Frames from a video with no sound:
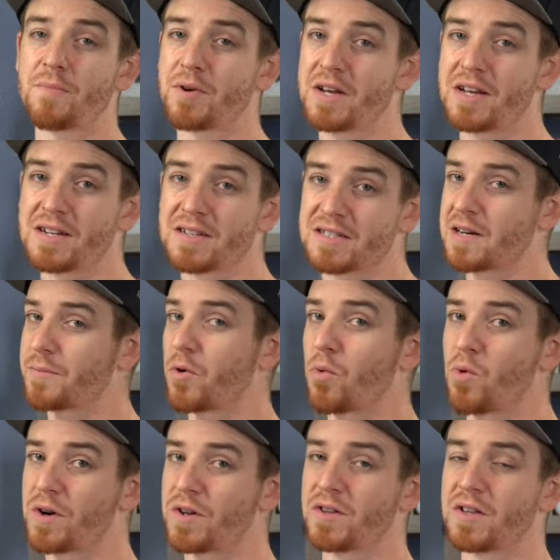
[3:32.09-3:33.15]
I'm putting it as
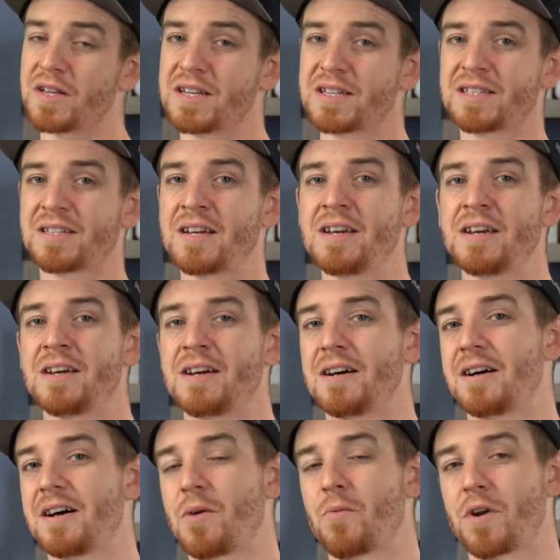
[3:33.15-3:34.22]
#1 on the list.
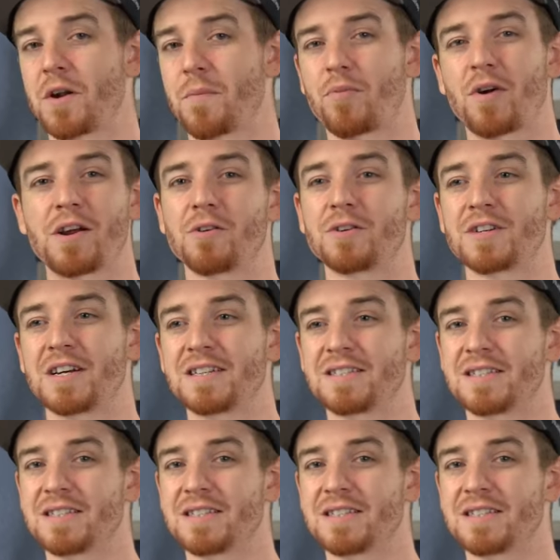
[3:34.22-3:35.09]
I wanted to prioritize